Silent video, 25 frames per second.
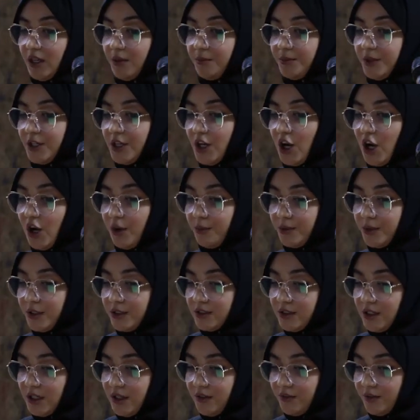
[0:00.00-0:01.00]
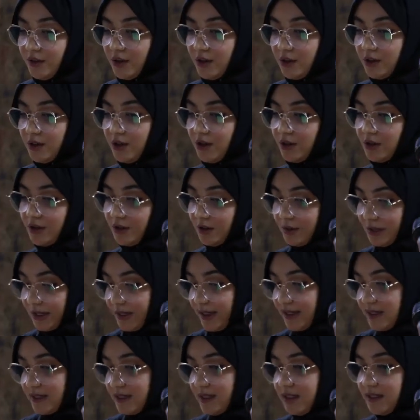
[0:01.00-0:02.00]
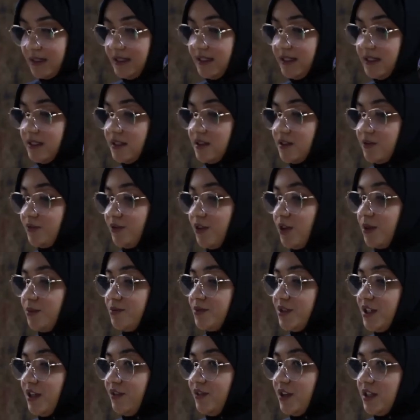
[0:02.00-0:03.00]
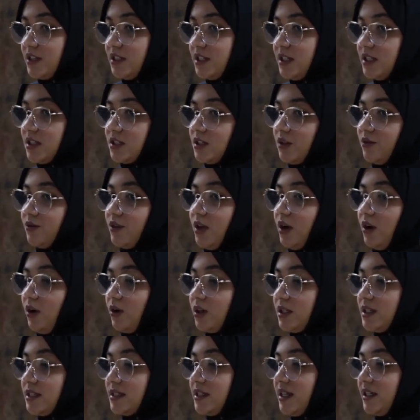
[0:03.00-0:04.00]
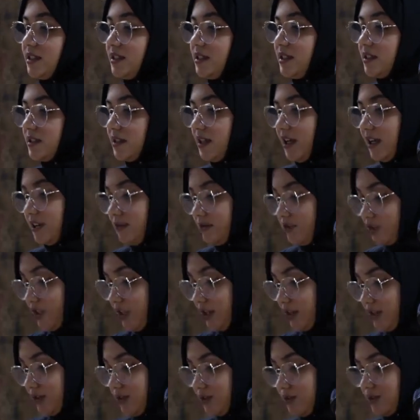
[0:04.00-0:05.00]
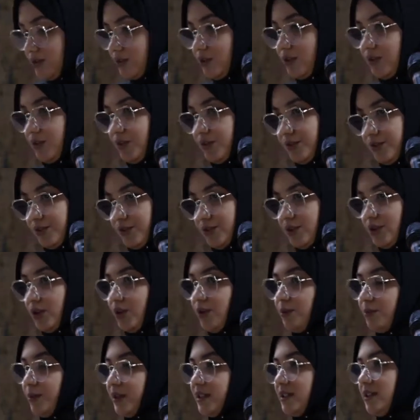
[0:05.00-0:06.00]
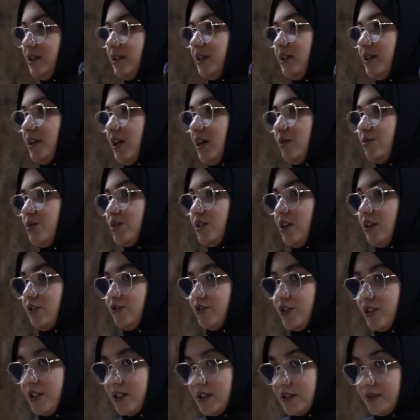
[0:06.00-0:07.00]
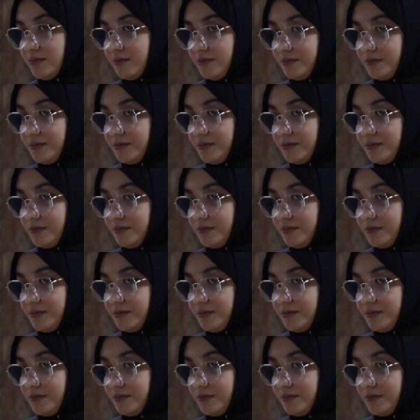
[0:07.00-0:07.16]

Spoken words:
Preoperative chlorhexadines from 17 of the old studies and 0 of low-middle income countries.